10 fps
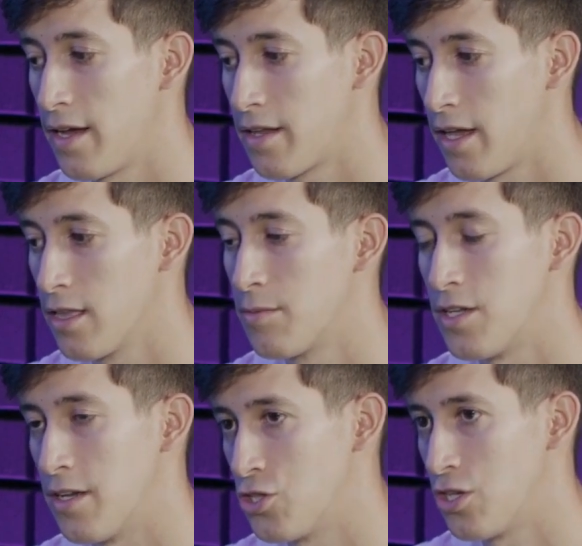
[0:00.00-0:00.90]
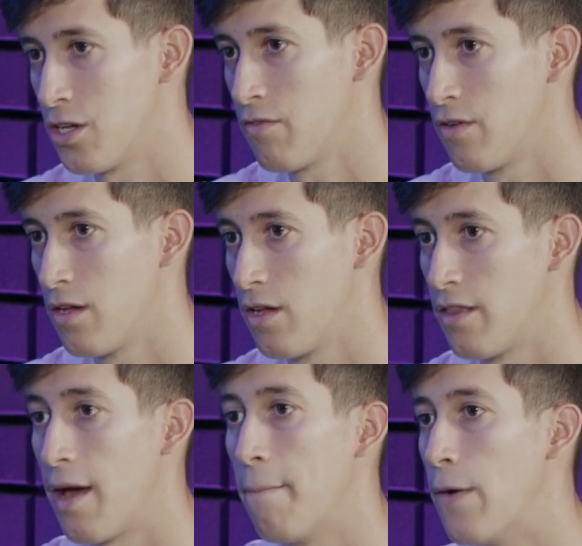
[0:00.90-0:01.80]
and Caleb's initiative
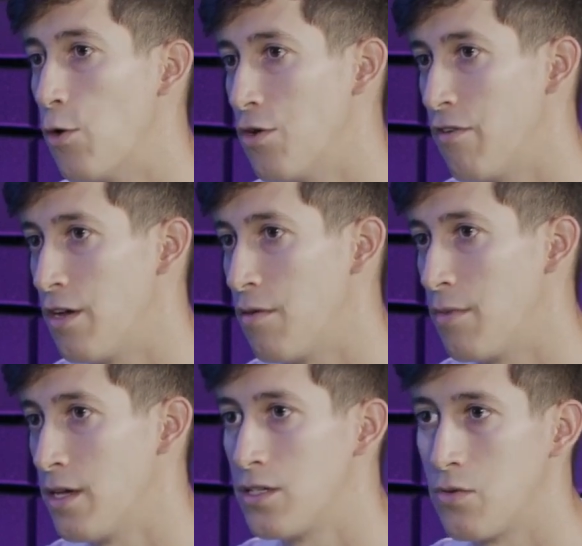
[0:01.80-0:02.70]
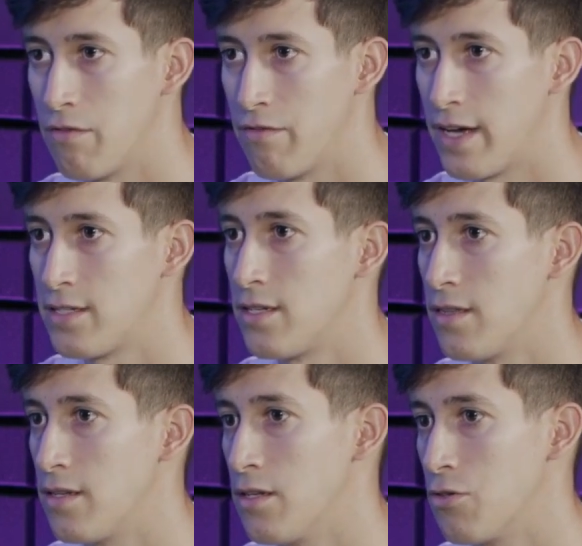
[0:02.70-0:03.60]
that motivated me to invest
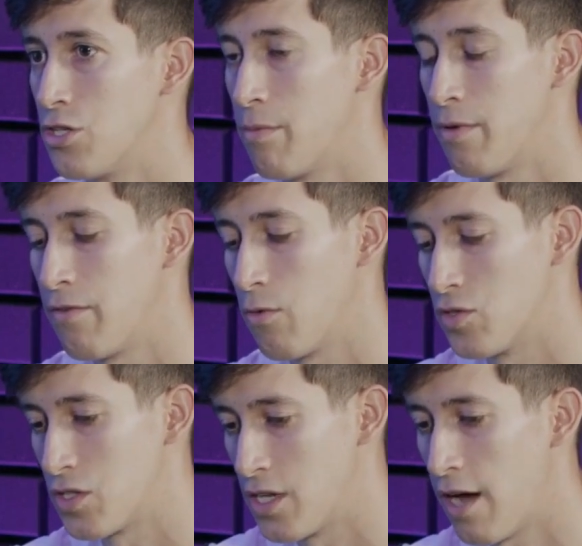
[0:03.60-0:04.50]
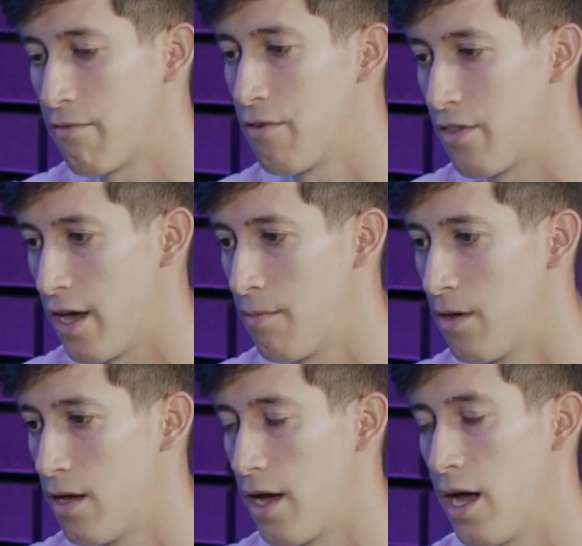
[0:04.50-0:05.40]
in the dealership. If it was not for
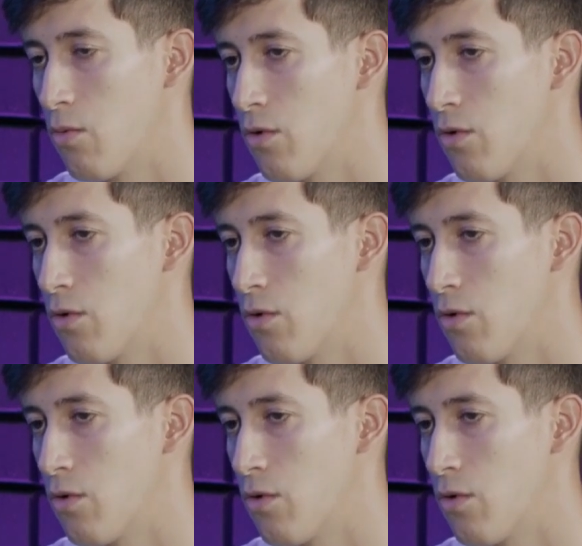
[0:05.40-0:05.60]
them, I